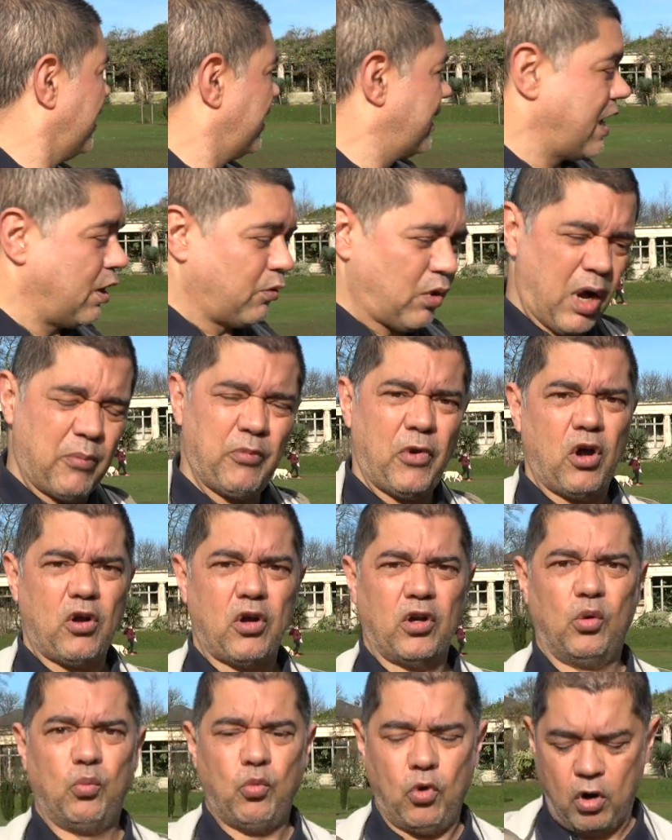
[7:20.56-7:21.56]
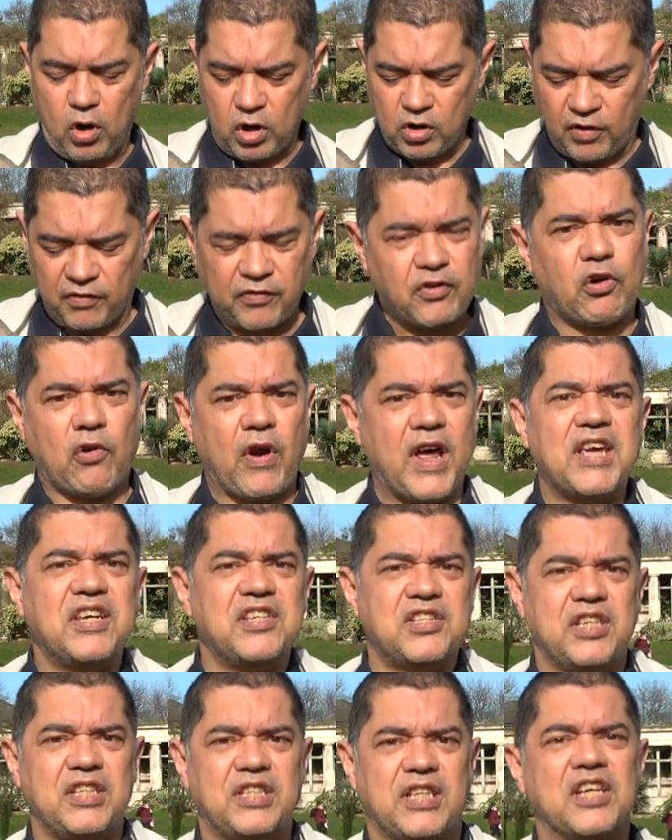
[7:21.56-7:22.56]
Now, I'm not going to walk off
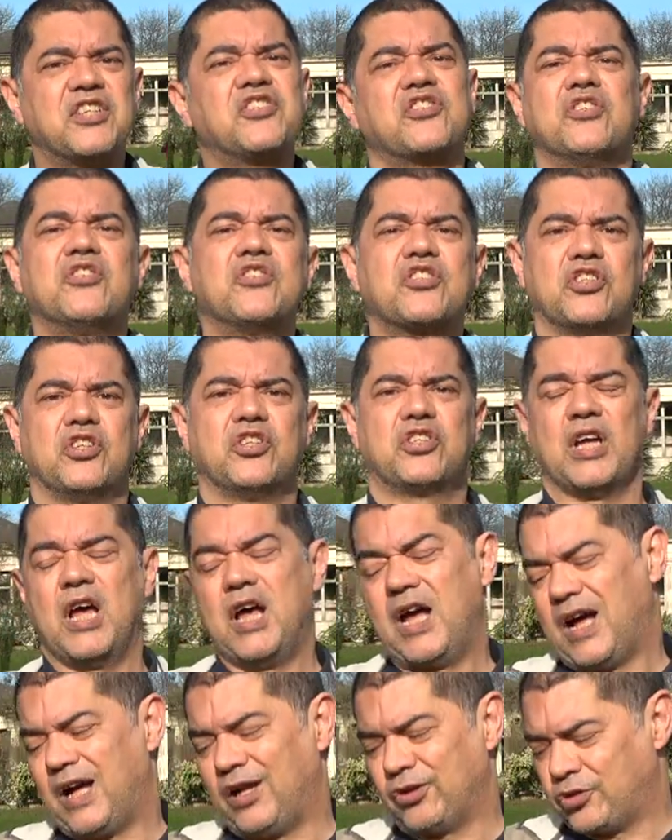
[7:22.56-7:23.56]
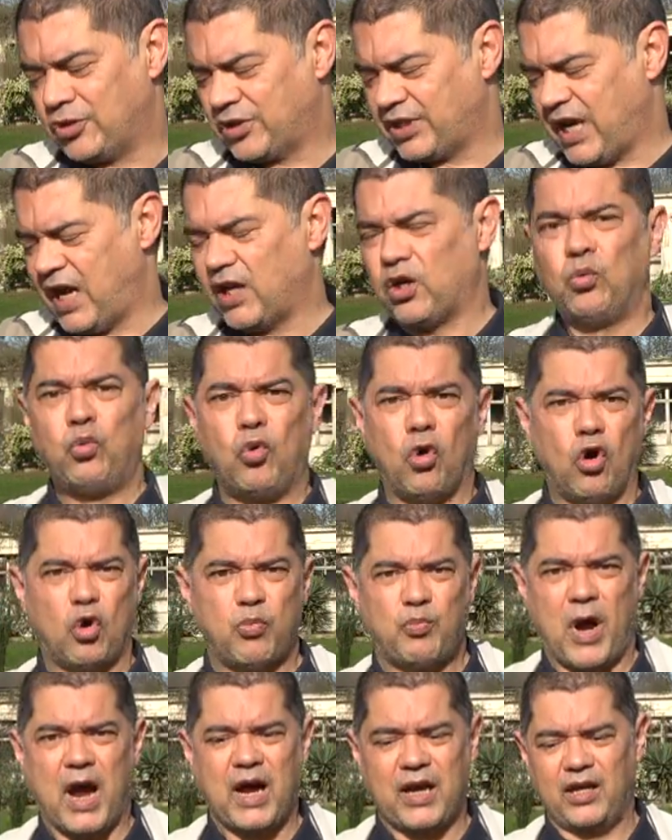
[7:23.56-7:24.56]
crazy distances. I'll just kind of
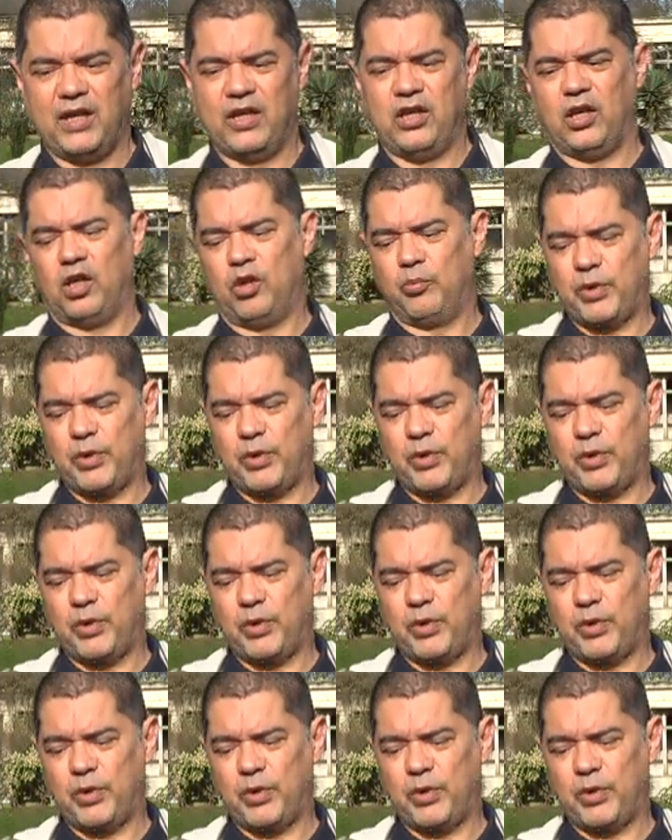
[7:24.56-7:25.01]
walk back a little